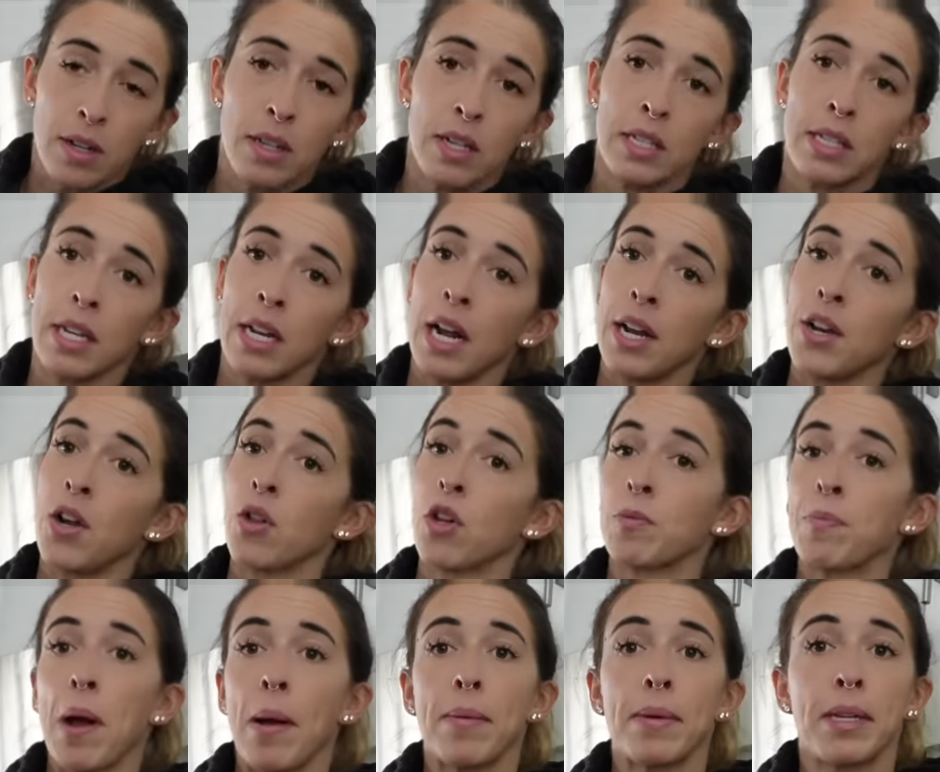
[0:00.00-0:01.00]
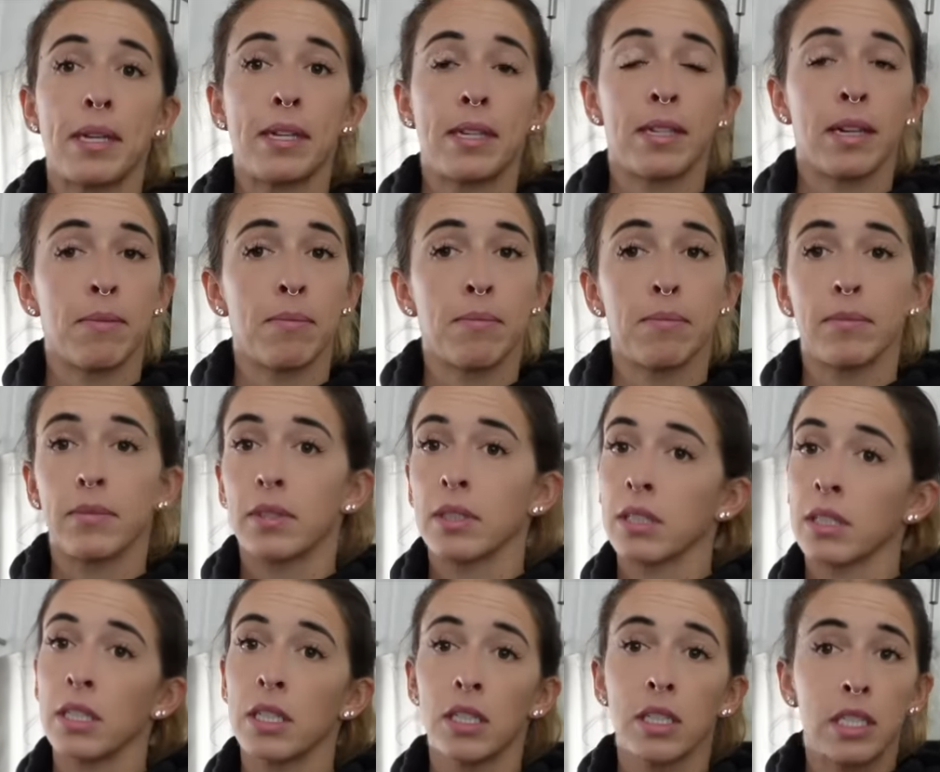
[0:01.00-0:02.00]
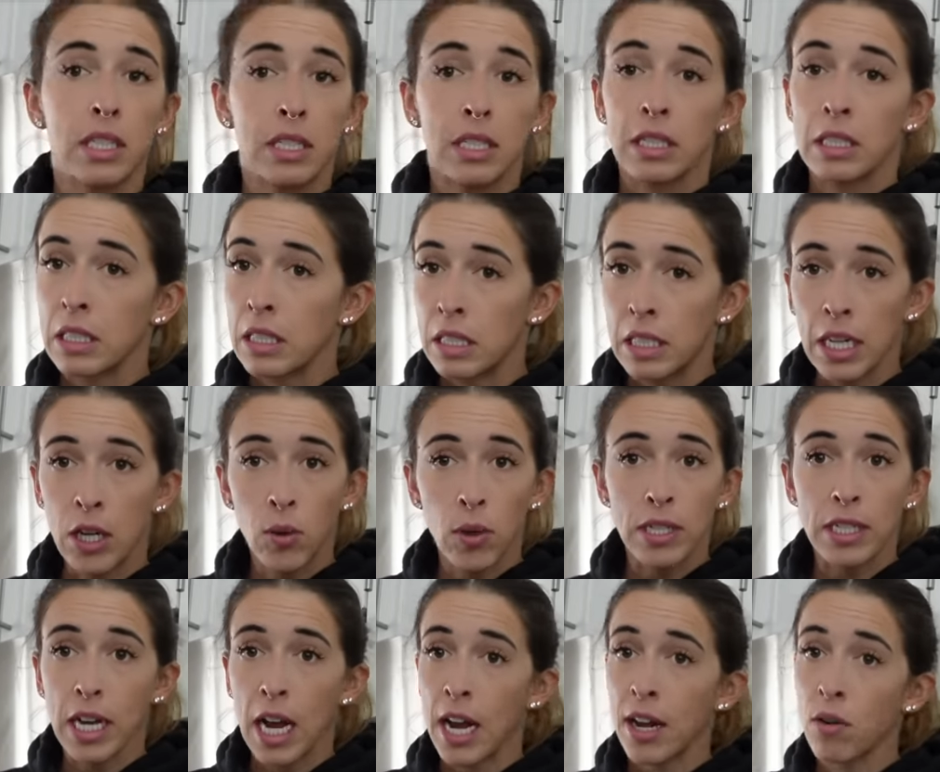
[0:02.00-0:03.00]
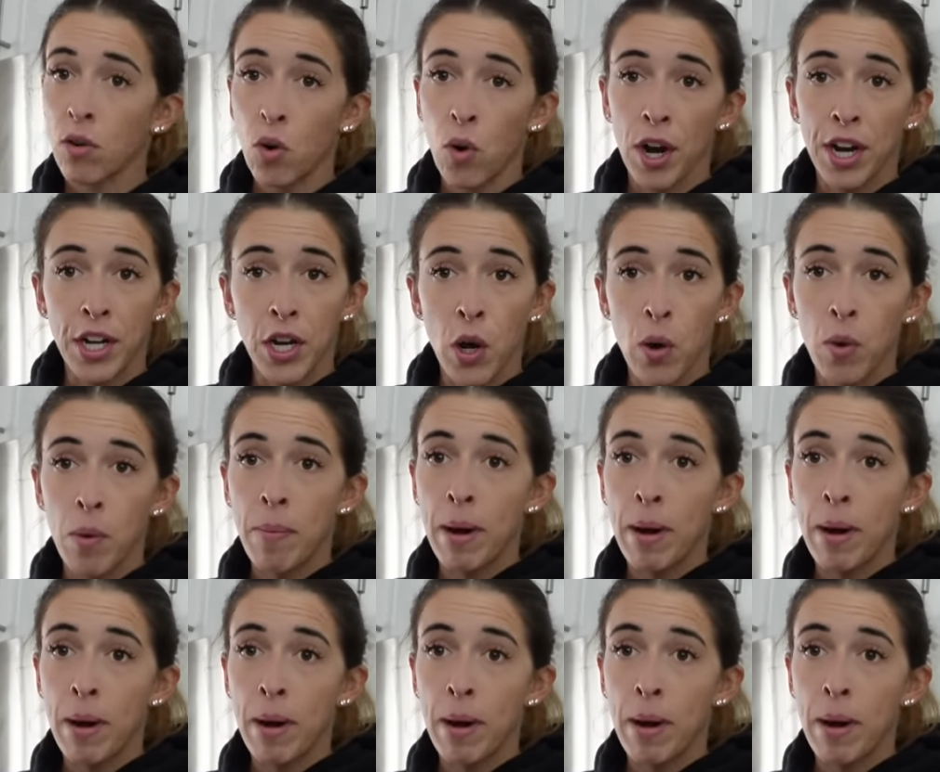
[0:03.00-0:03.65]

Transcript: Listen, I know there's probably some little secrets I don't quite know